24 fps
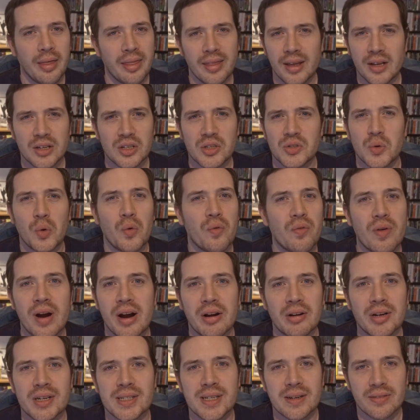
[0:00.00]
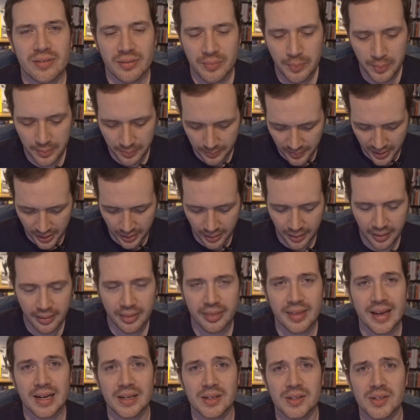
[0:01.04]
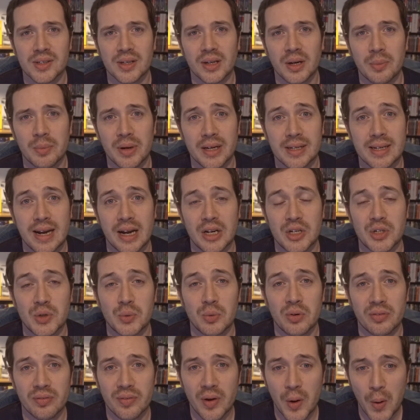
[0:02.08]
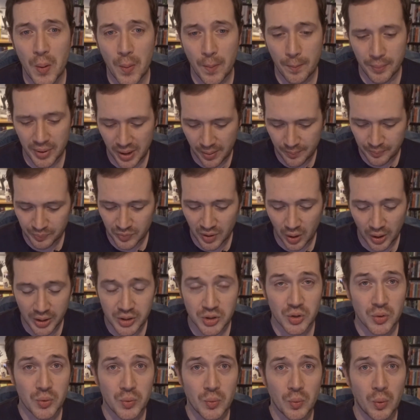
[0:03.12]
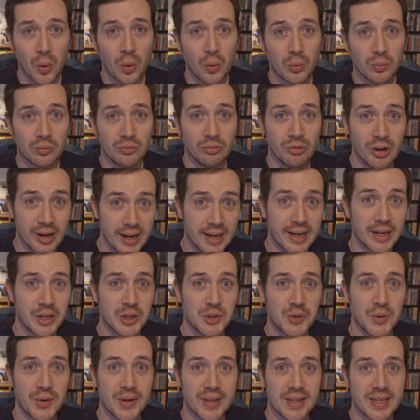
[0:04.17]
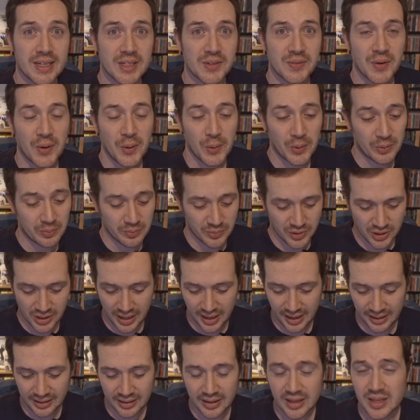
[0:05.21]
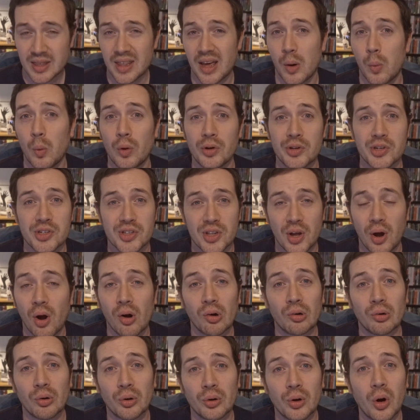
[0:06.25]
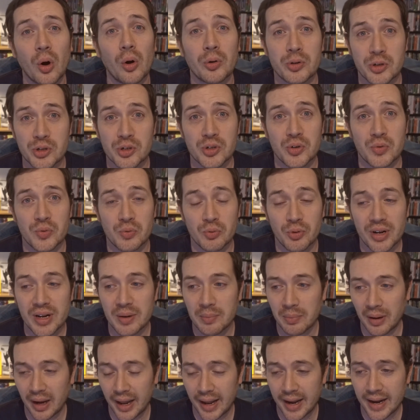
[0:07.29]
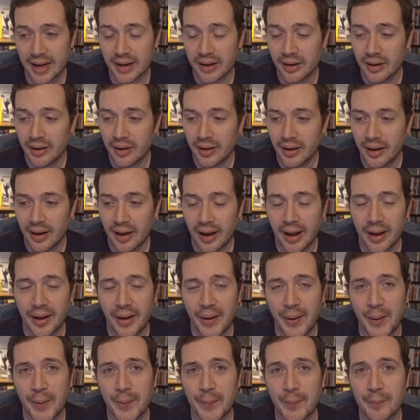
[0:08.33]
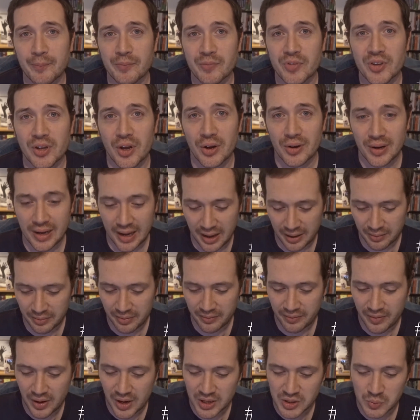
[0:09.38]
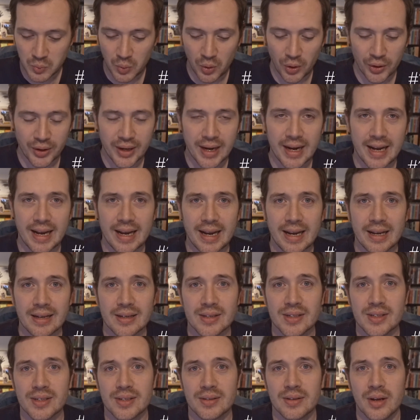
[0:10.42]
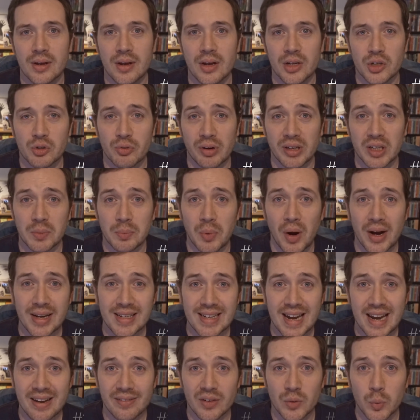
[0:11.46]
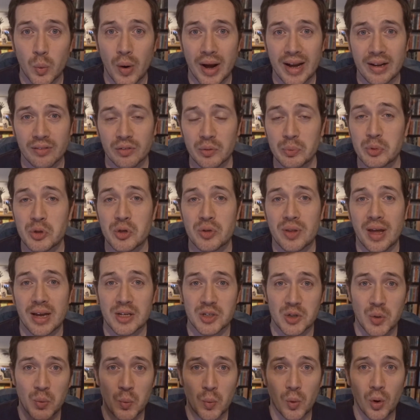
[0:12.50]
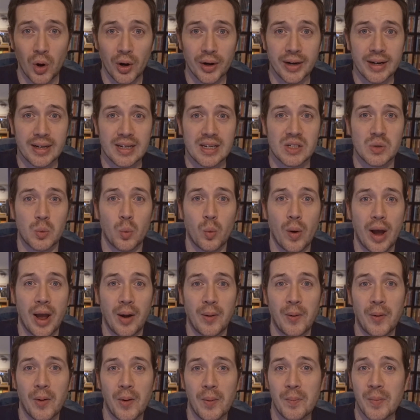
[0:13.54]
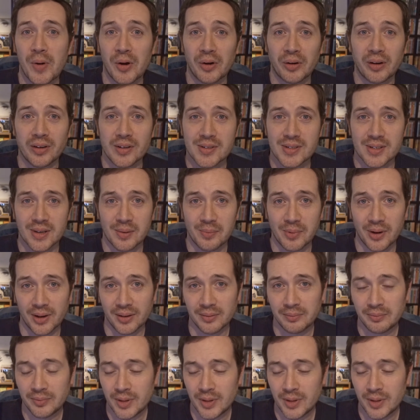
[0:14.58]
just all various different things that can be attached to a film. But I do really enjoy these films, and they're ones that are on constant replay. So yeah, the first one is directed by David Wayne from 2001, and it's Wet Hot American Summer.